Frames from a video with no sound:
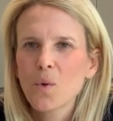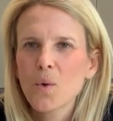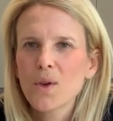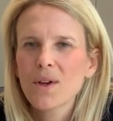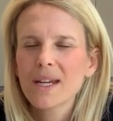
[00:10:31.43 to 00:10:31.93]
or
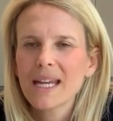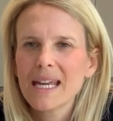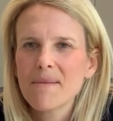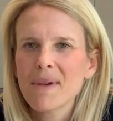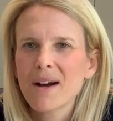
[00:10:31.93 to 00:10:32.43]
you can
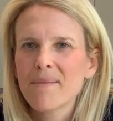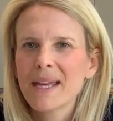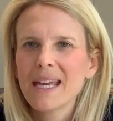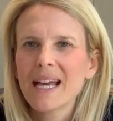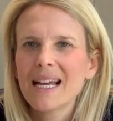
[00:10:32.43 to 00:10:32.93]
email me